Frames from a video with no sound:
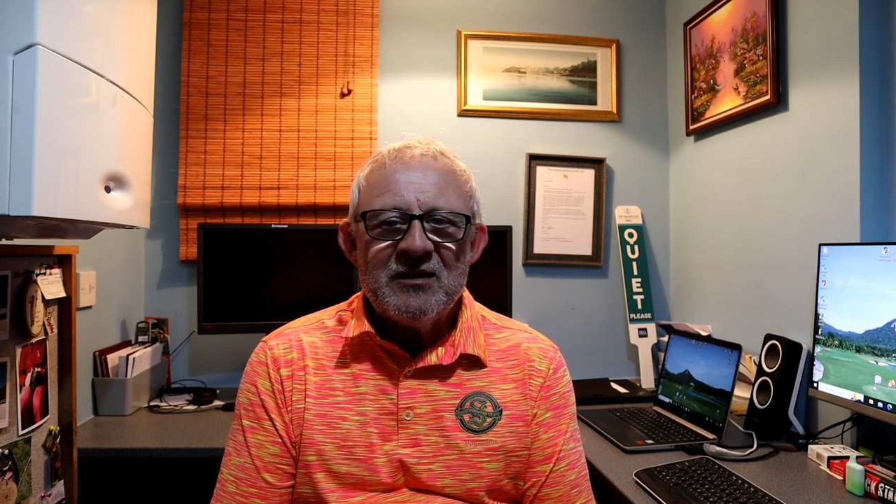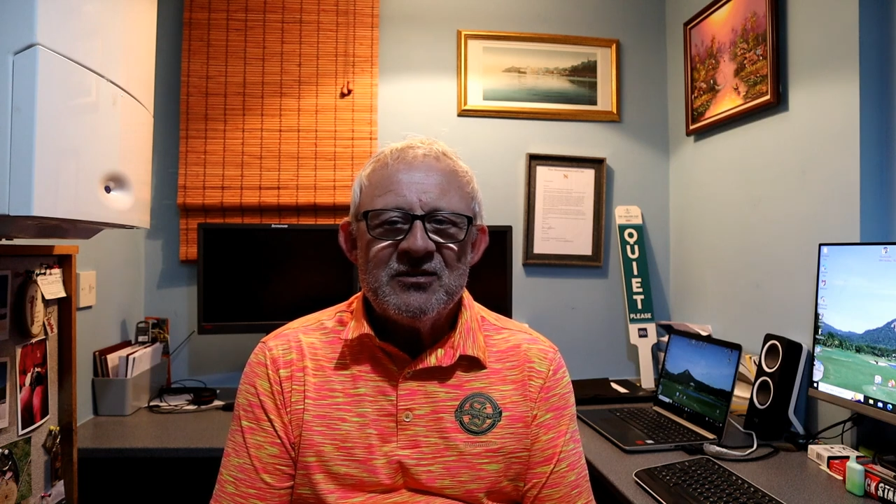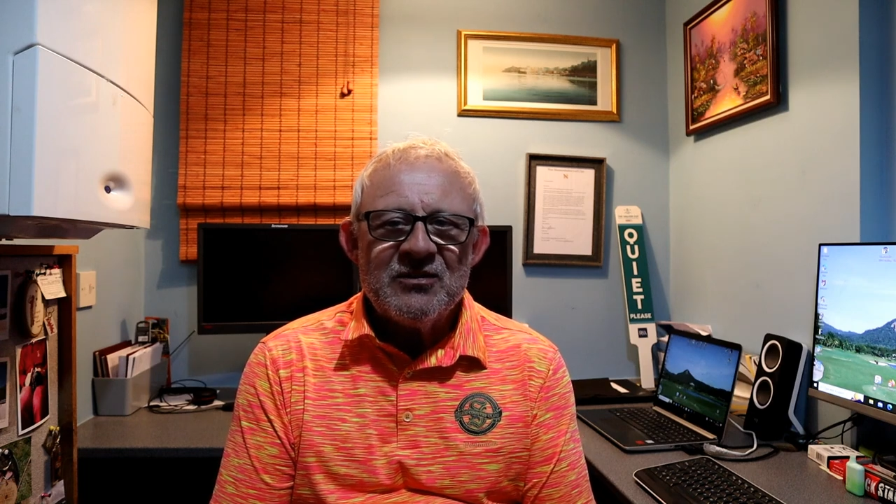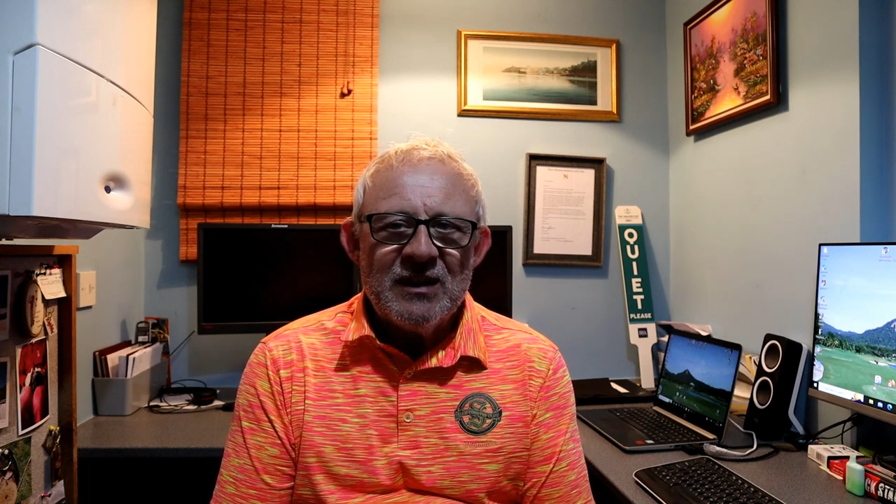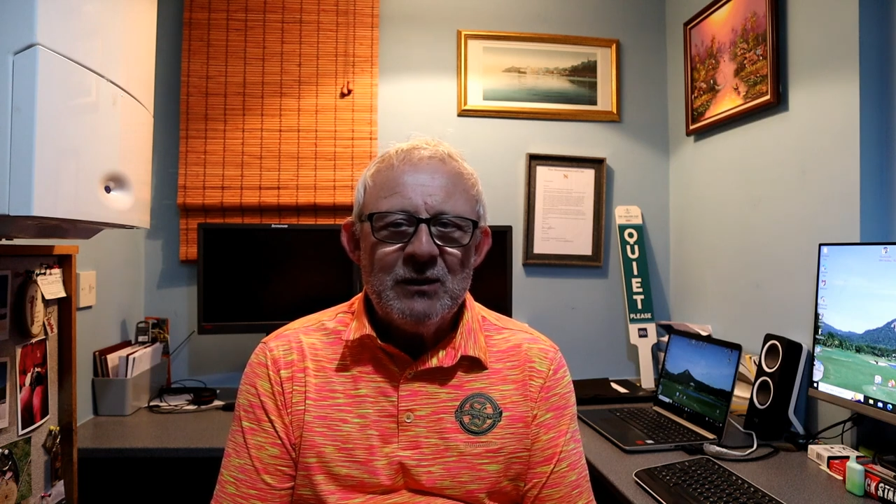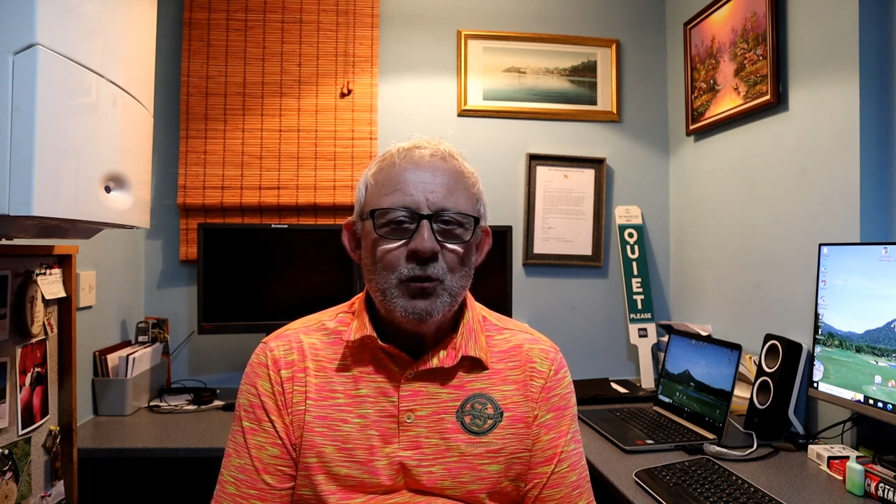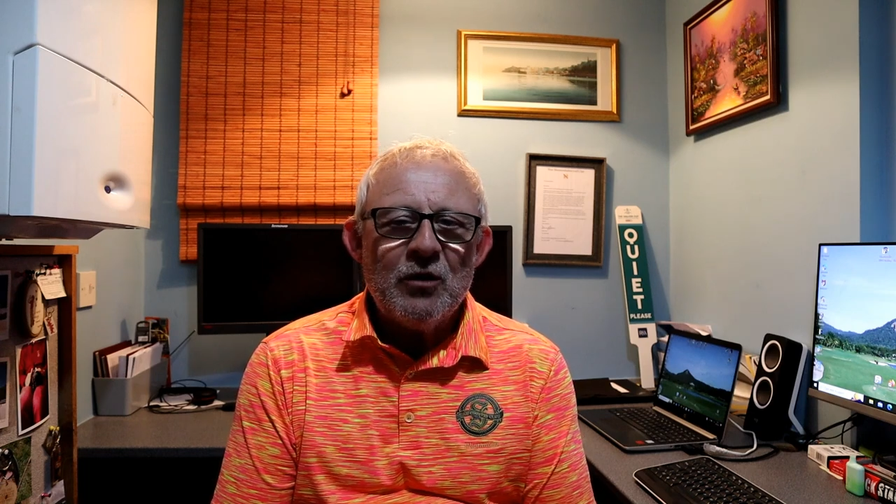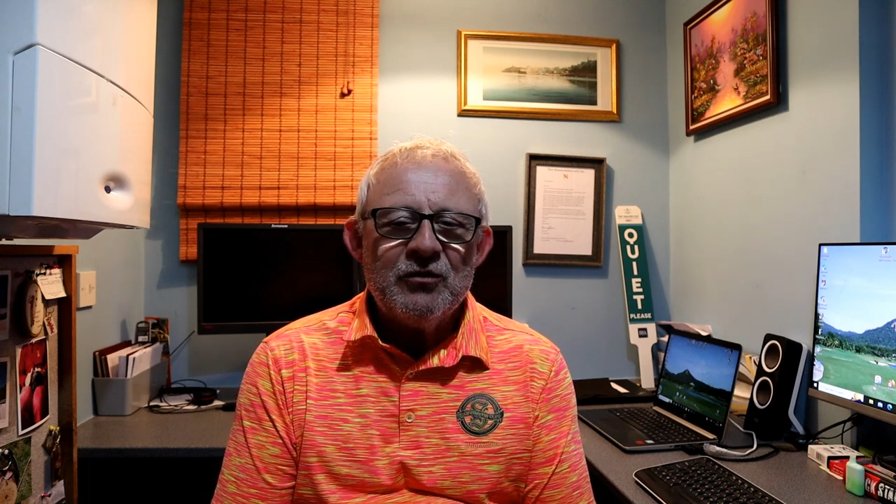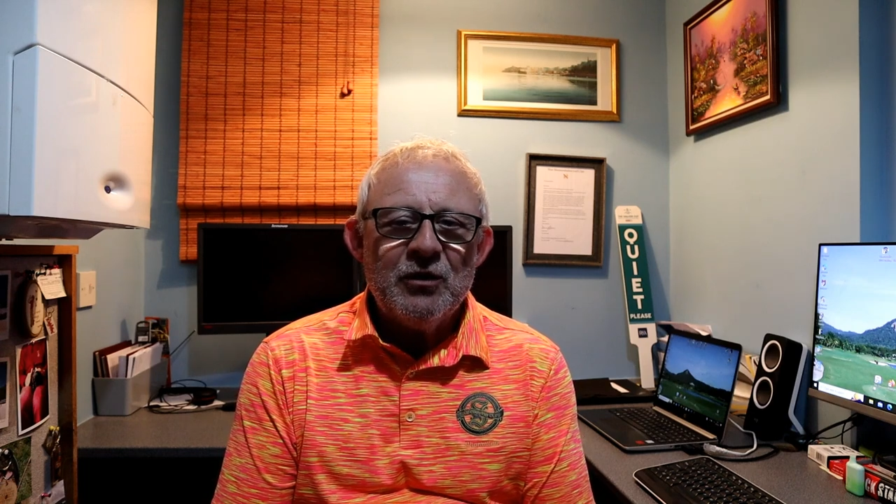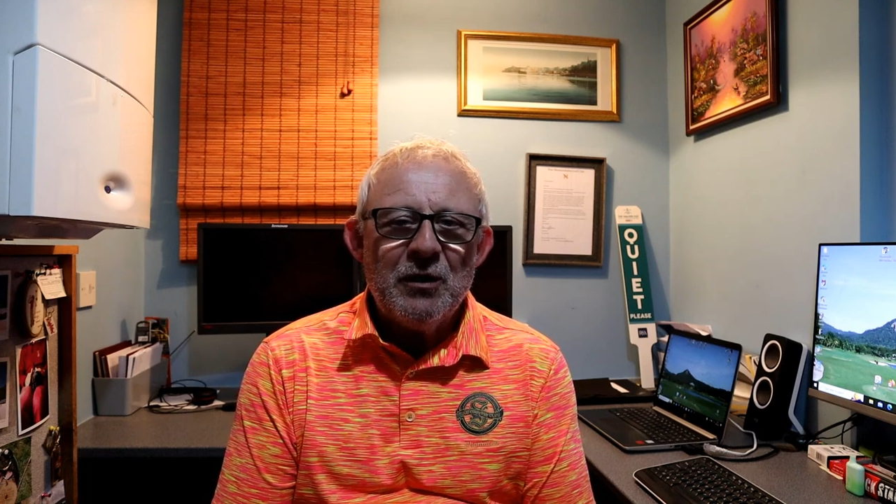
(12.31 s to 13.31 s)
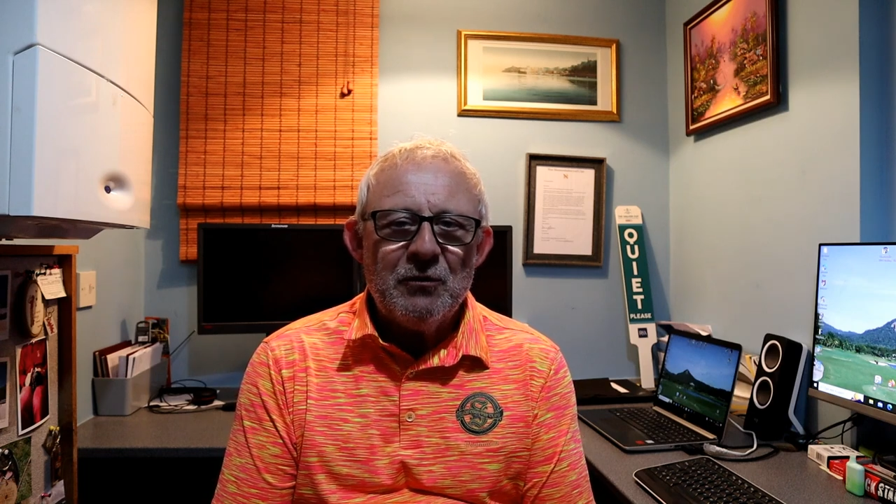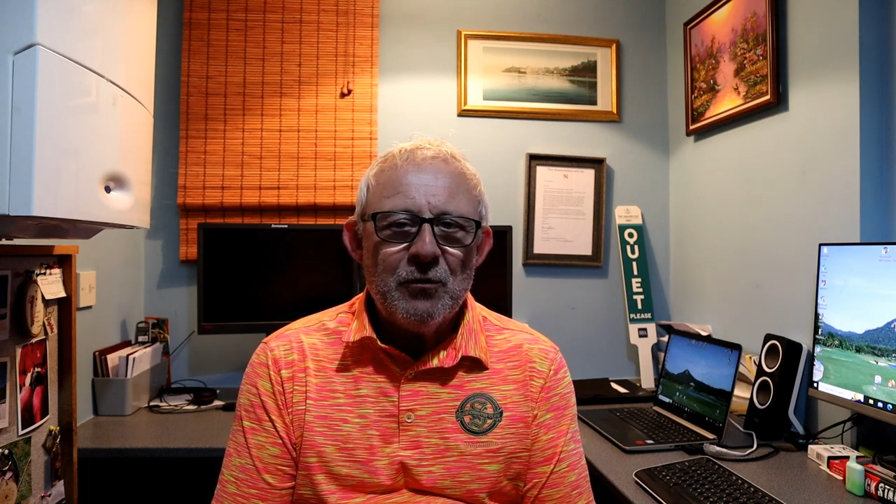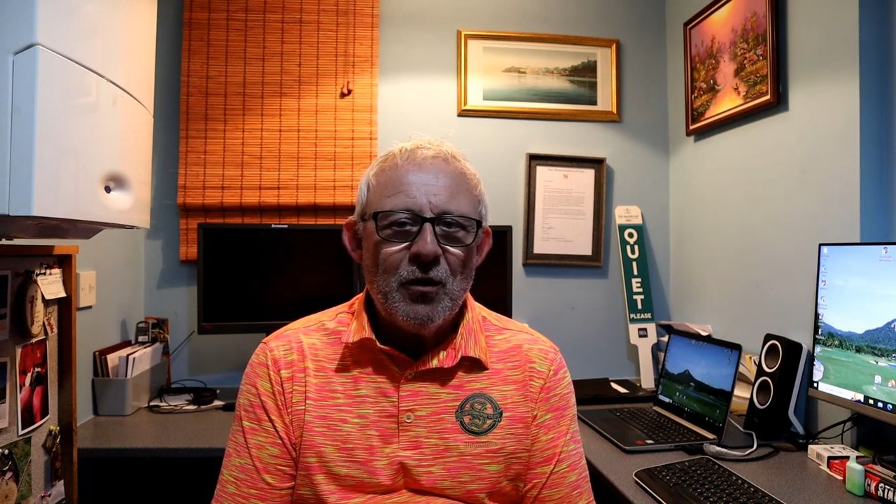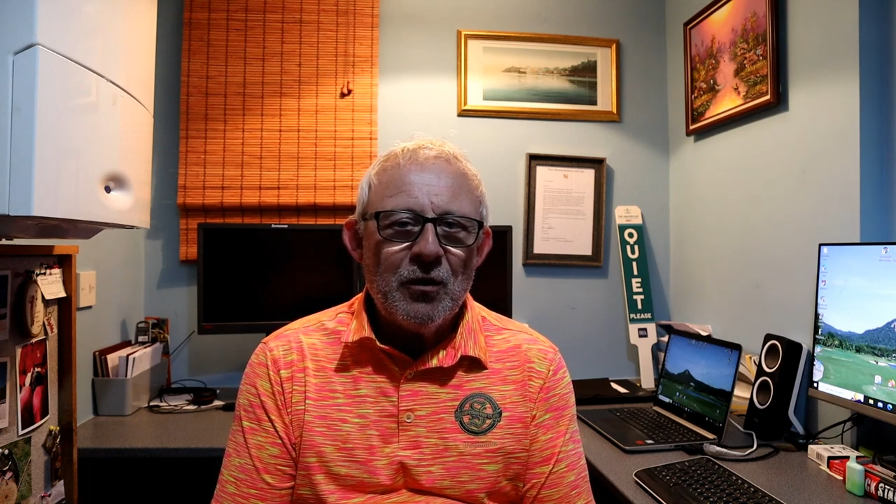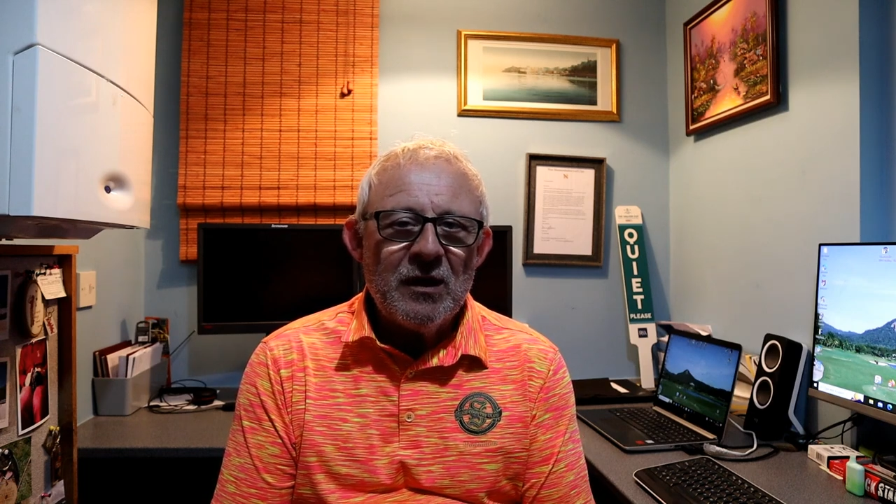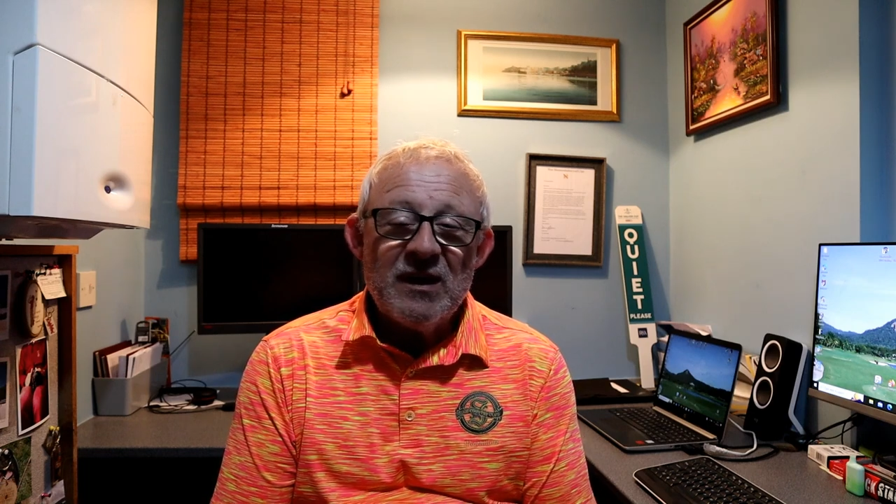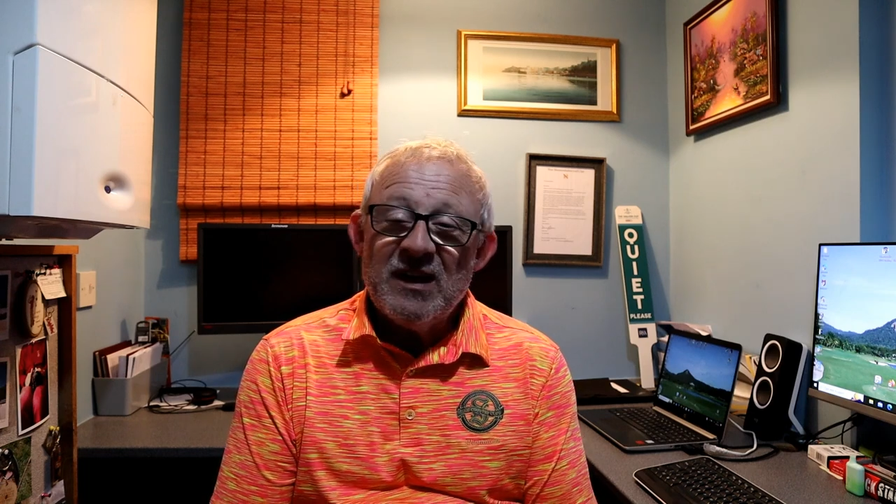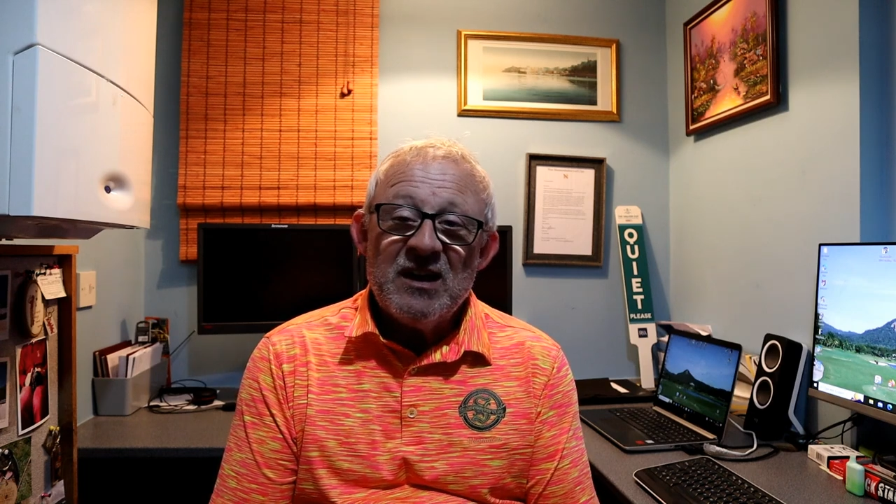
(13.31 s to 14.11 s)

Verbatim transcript: and see what's going wrong.